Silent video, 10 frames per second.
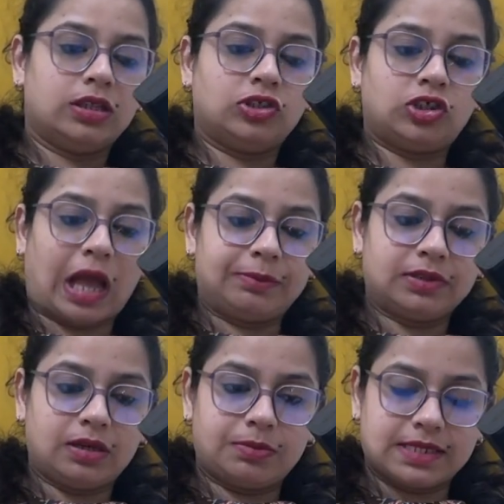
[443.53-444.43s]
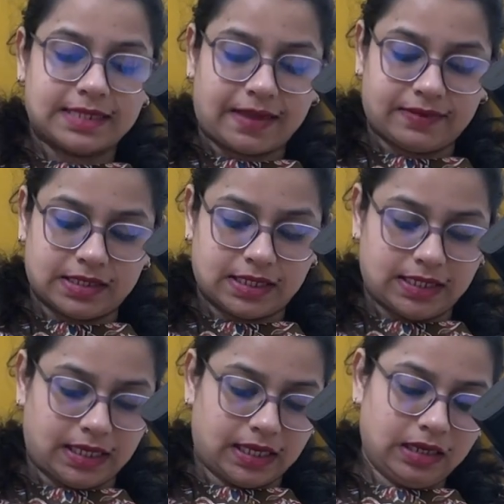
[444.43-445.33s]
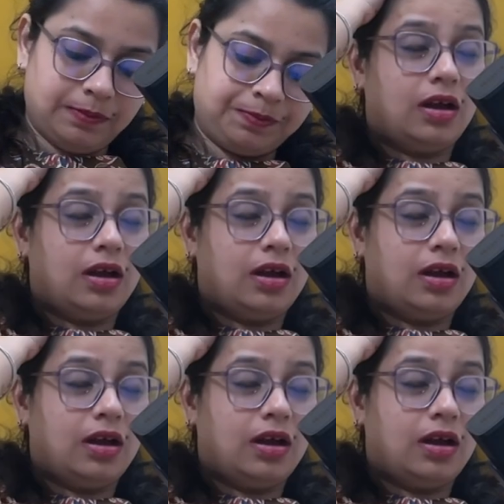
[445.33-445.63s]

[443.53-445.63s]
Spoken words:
chapter number 17,